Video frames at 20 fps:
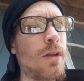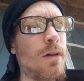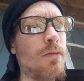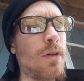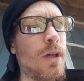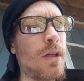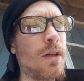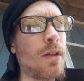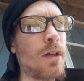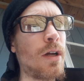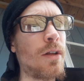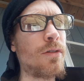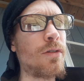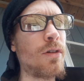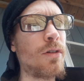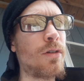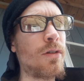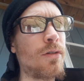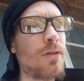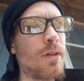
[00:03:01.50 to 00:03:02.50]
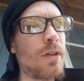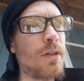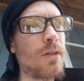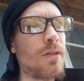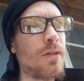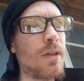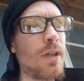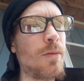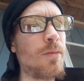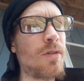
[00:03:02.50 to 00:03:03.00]
a written constitution, it
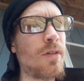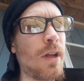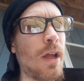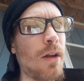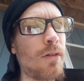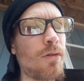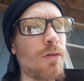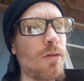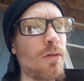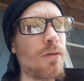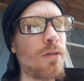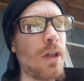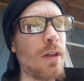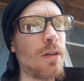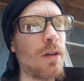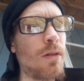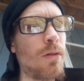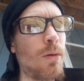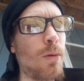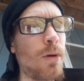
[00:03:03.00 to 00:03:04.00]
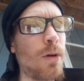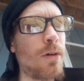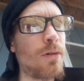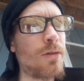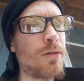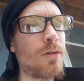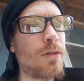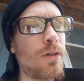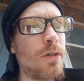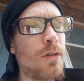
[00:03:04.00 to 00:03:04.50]
seems natural that the
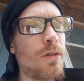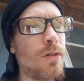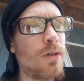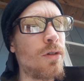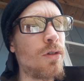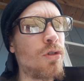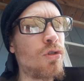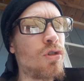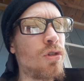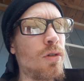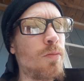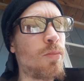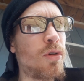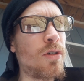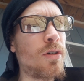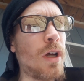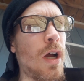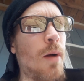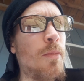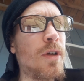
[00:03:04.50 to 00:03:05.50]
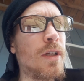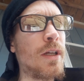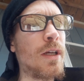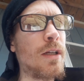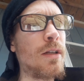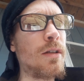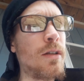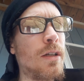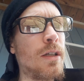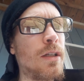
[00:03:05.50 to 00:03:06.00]
lawyers should
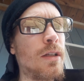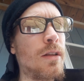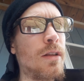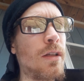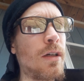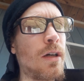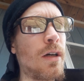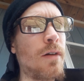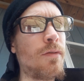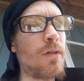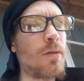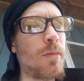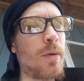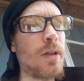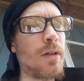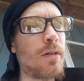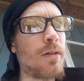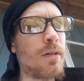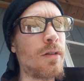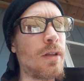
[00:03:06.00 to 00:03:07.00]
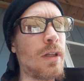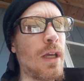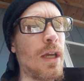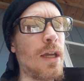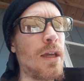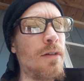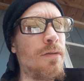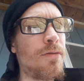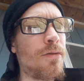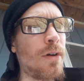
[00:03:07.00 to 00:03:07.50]
predominate in the government.
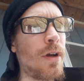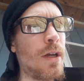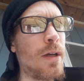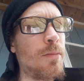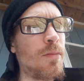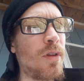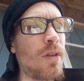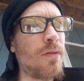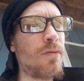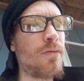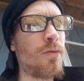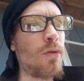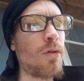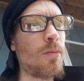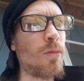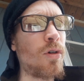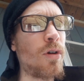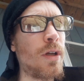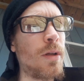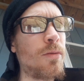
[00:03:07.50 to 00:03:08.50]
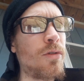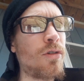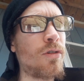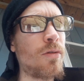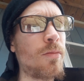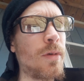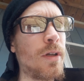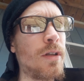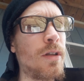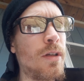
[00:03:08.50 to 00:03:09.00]
They framed the former
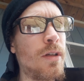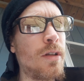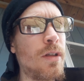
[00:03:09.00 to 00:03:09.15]
instrument.